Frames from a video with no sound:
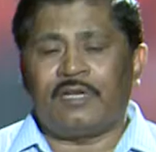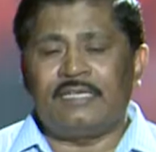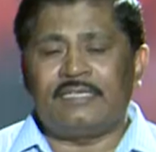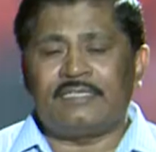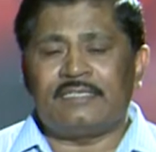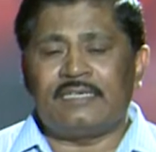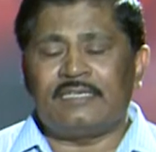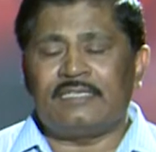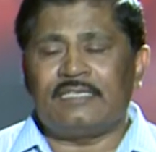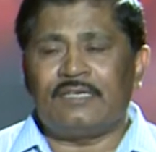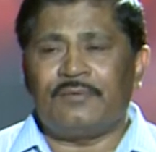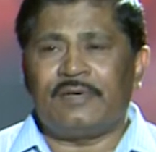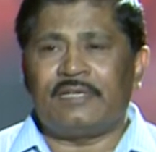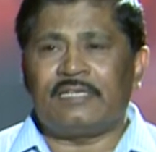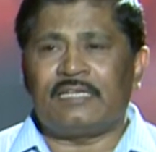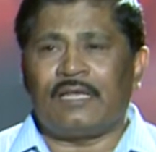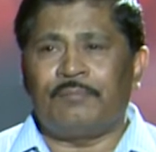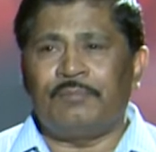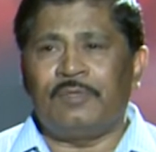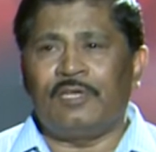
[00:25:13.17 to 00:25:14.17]
in systematic
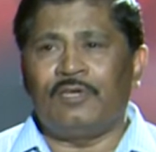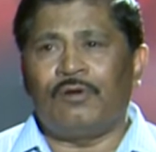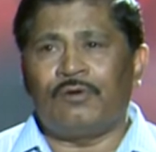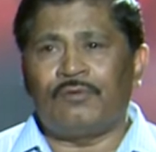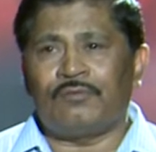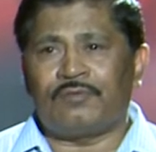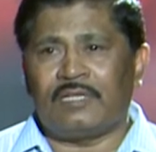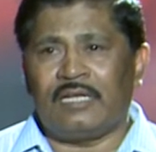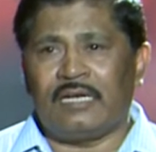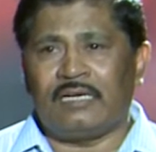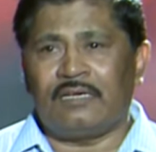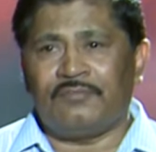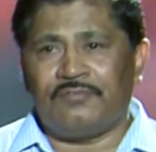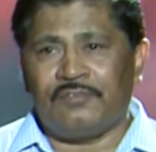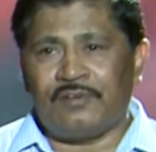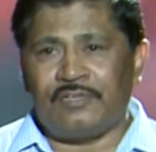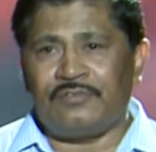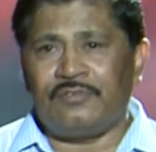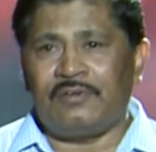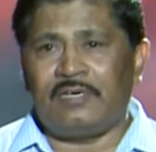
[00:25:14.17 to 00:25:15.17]
sampling? You have to select the
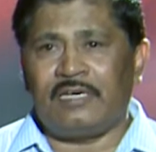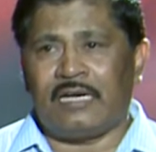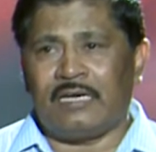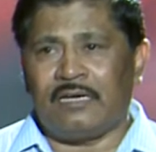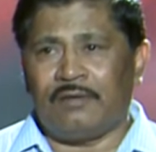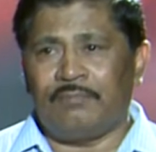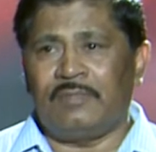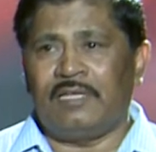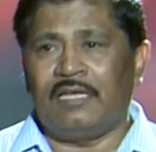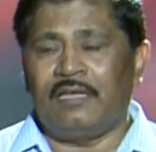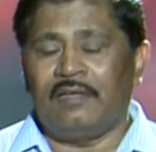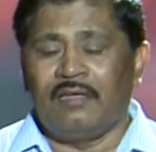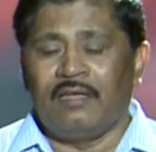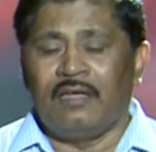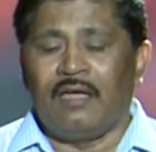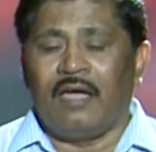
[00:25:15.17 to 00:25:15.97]
first unit randomly